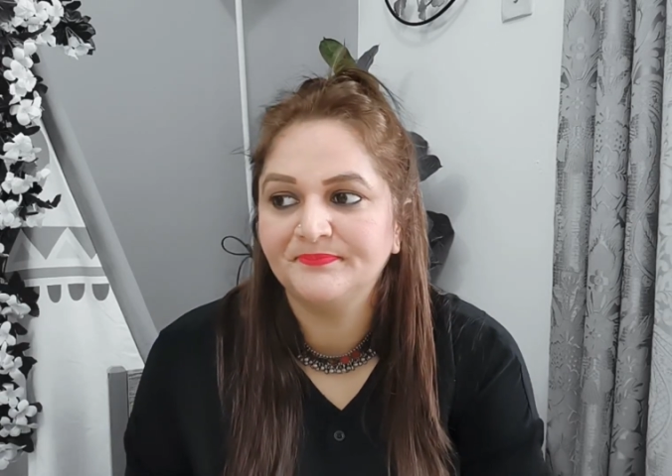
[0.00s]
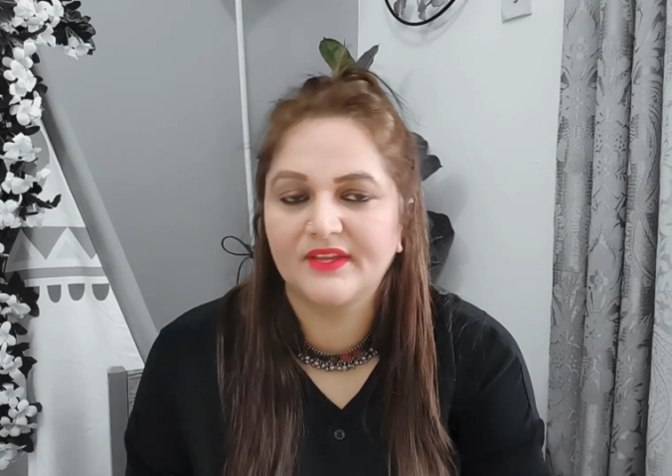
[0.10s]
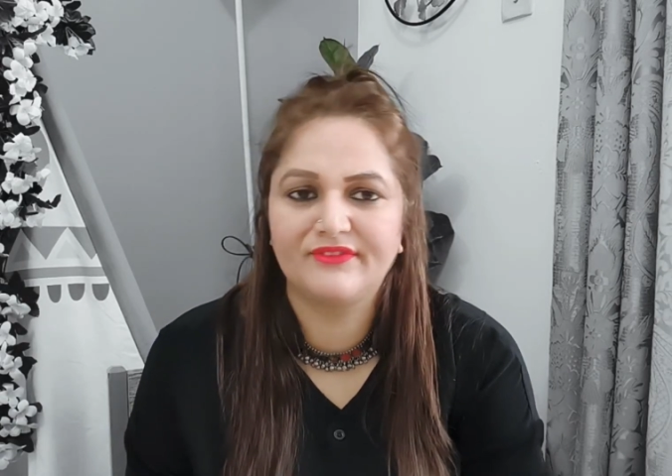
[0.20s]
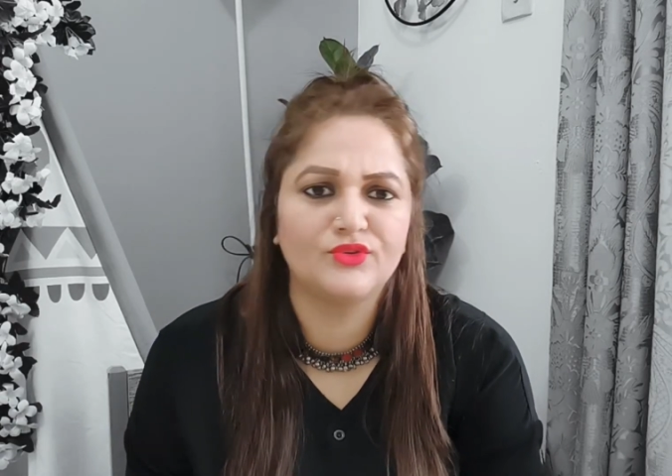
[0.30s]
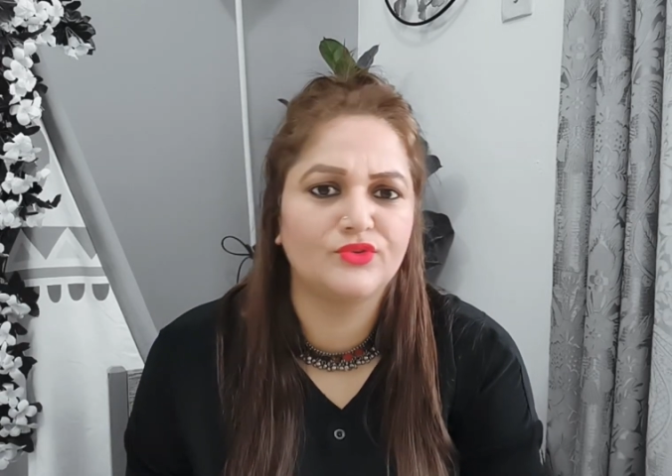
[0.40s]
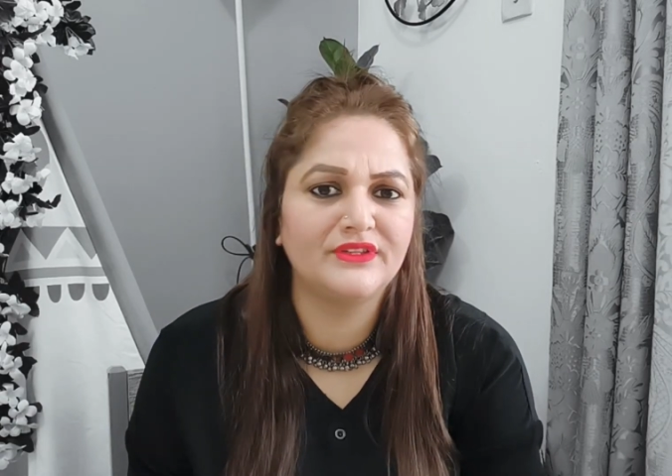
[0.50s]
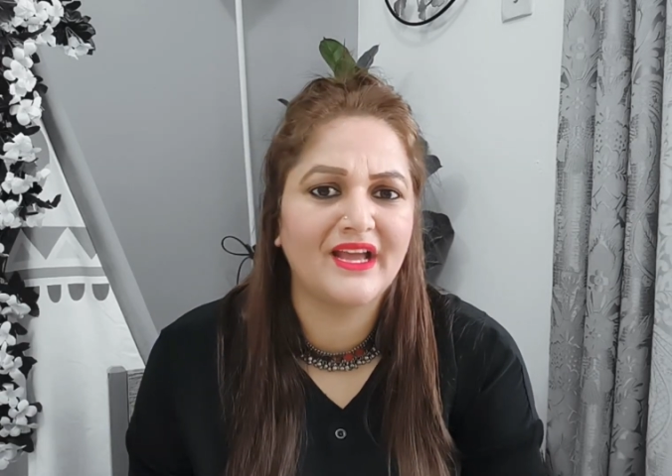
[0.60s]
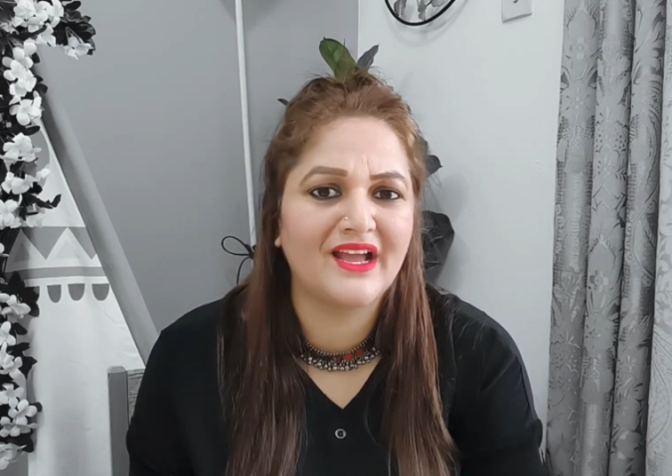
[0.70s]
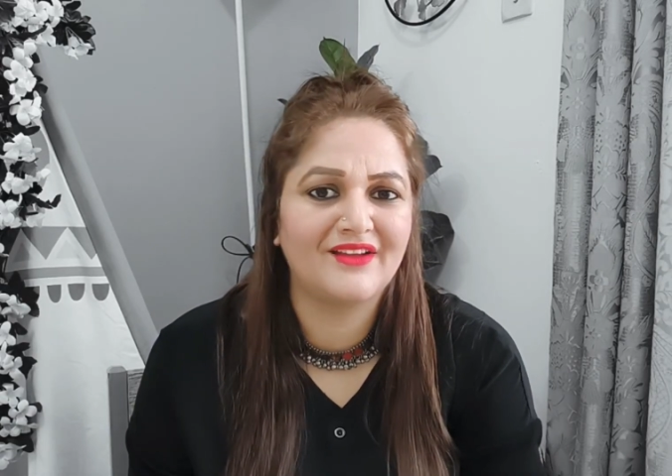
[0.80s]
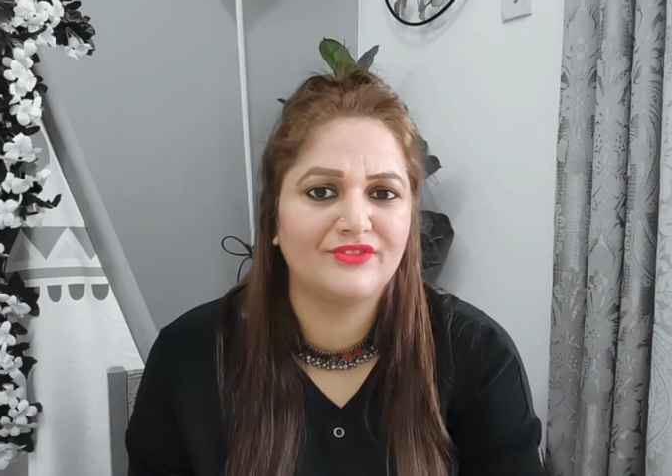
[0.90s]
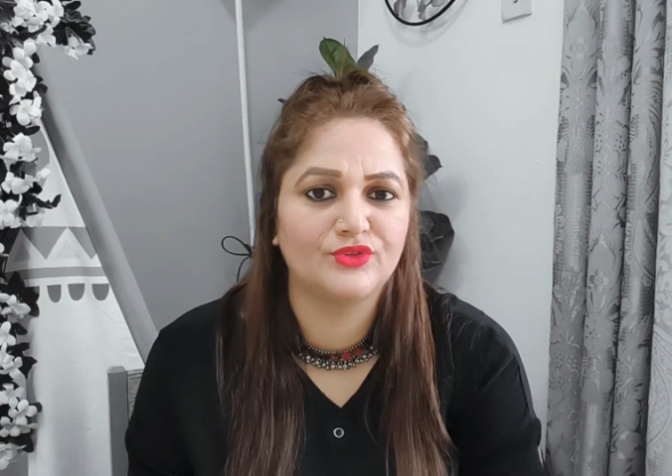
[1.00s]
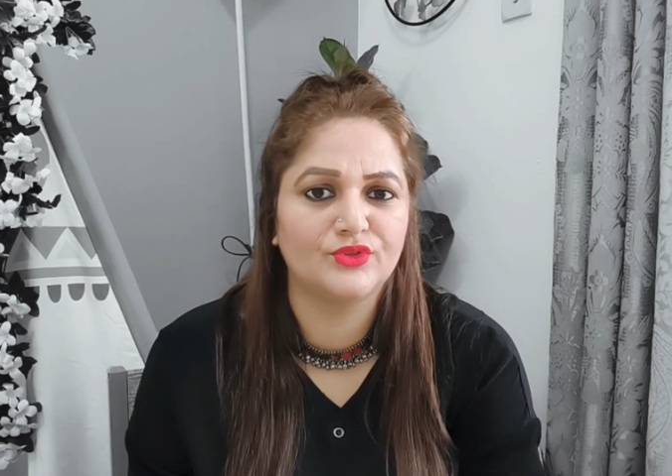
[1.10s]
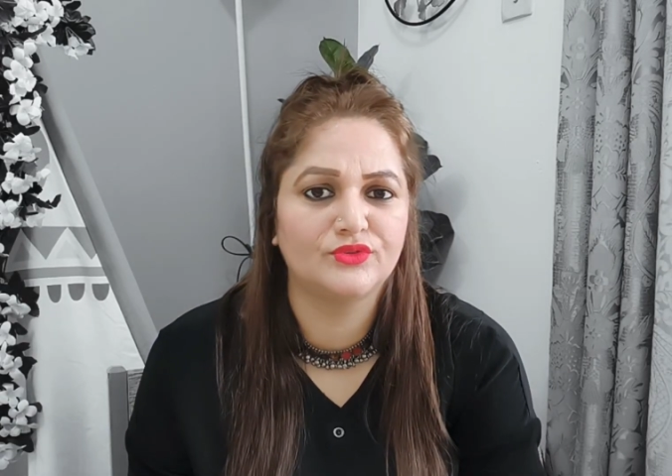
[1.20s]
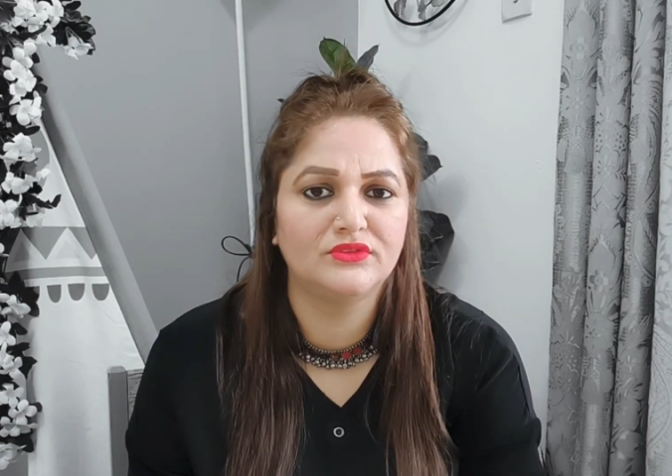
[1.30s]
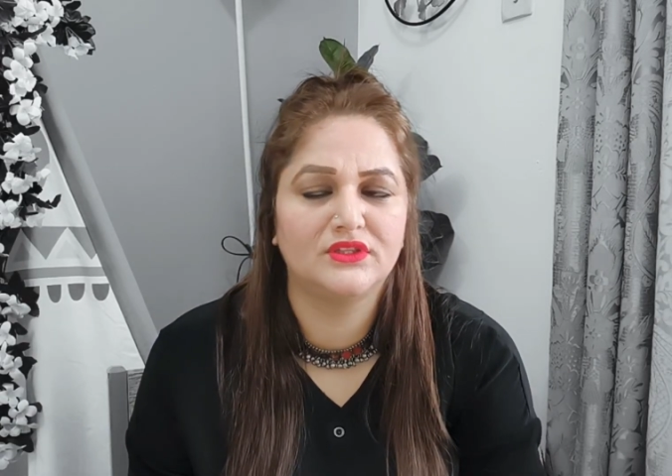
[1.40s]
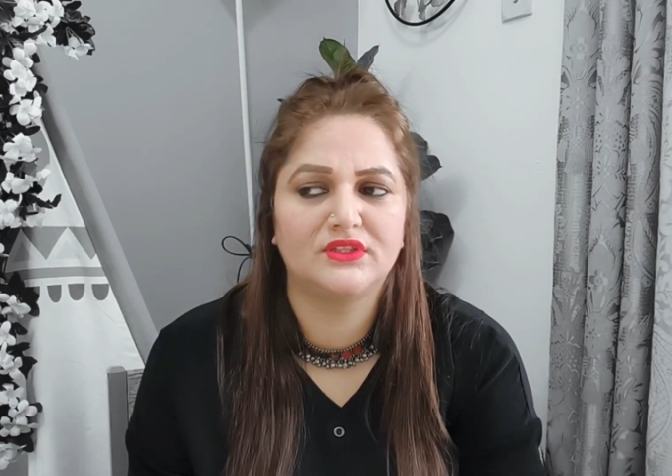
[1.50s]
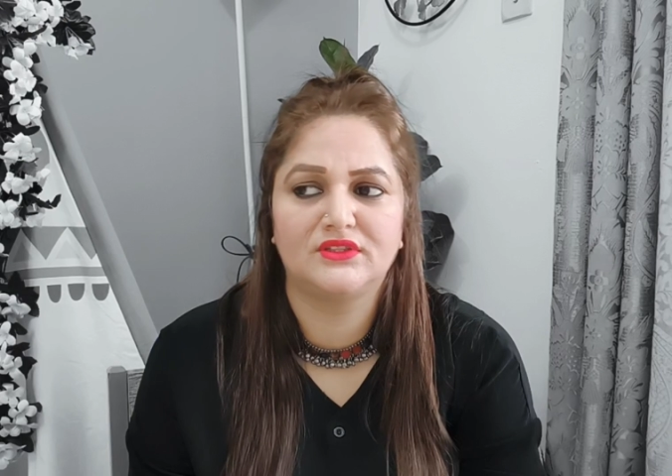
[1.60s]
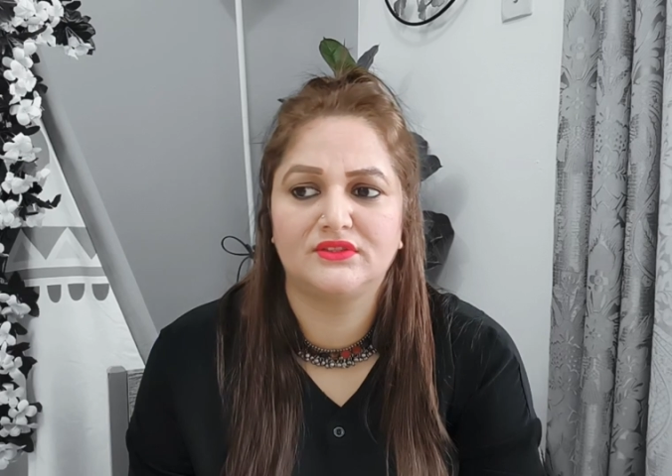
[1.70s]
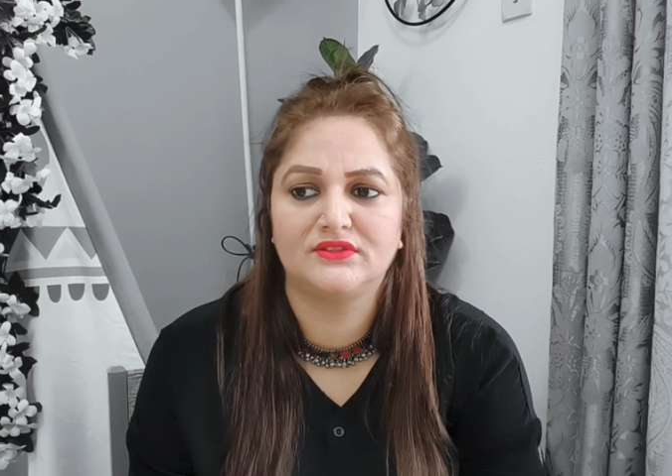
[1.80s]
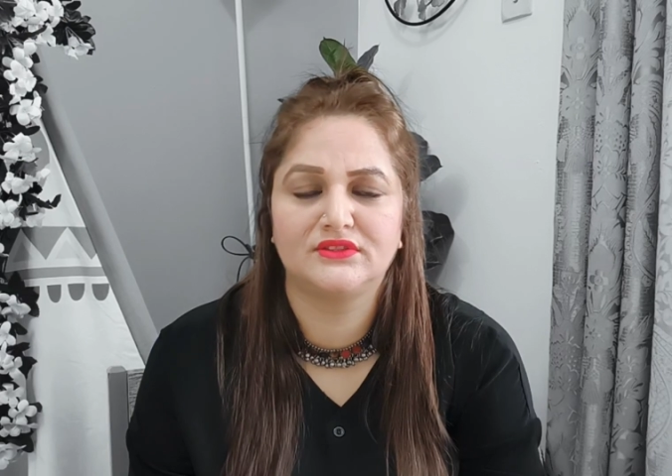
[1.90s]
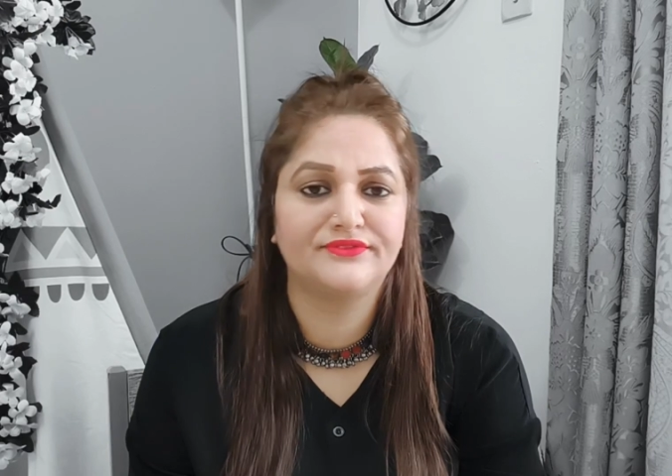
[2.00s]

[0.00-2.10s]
If you don't have, you know,